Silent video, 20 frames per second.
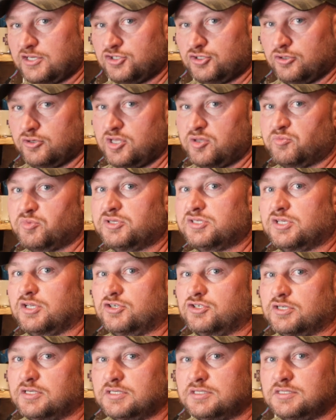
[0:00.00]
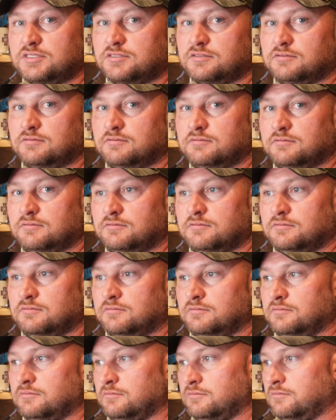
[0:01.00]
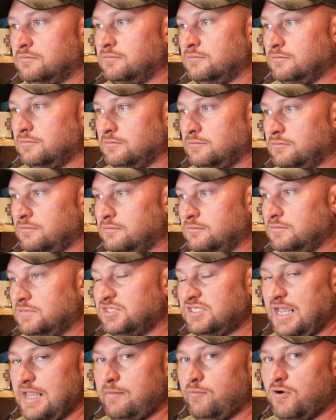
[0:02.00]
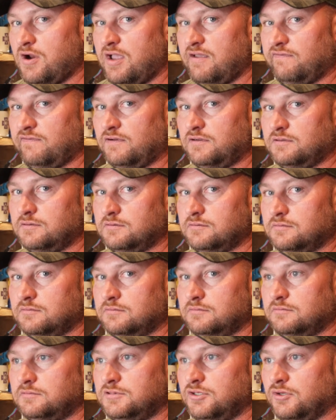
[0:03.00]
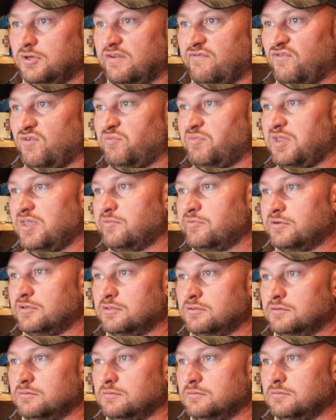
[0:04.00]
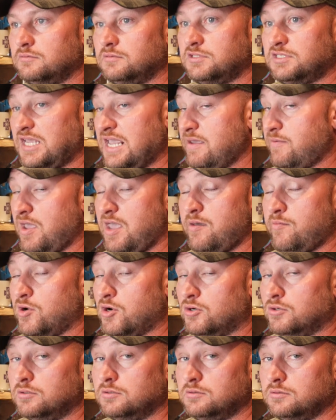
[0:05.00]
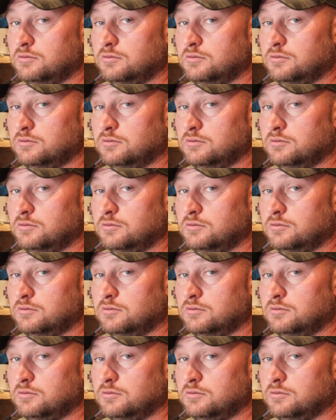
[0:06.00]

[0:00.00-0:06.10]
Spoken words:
shooting positions, same rifle, 2 different people, same ammo,